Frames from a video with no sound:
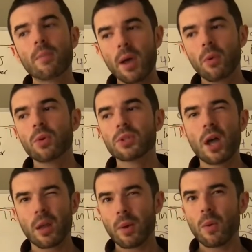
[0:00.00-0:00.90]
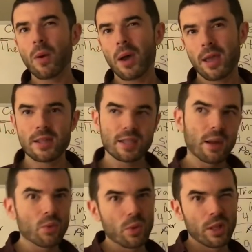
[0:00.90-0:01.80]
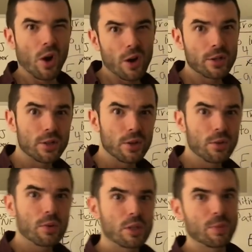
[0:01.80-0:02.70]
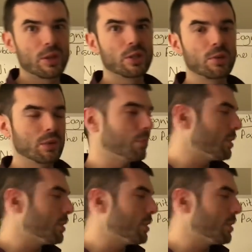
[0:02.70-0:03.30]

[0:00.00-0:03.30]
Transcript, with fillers: But we'll talk about why that's like really hard to do, especially with the